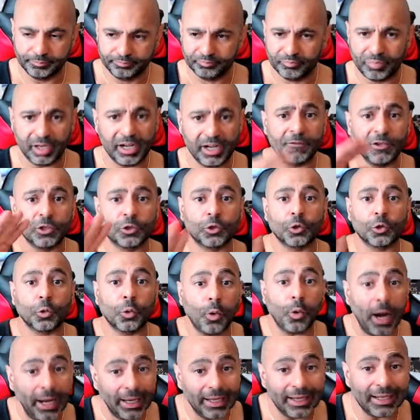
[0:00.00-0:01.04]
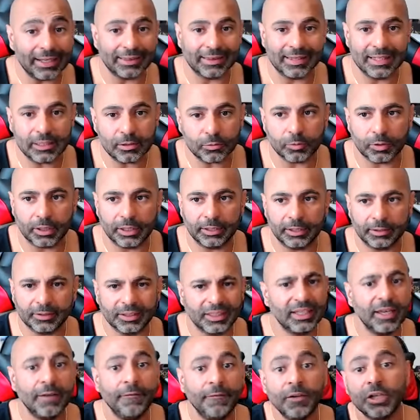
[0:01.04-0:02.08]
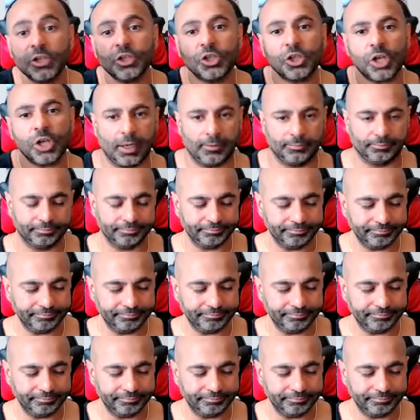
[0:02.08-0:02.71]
But if you try it this way, give it a shot.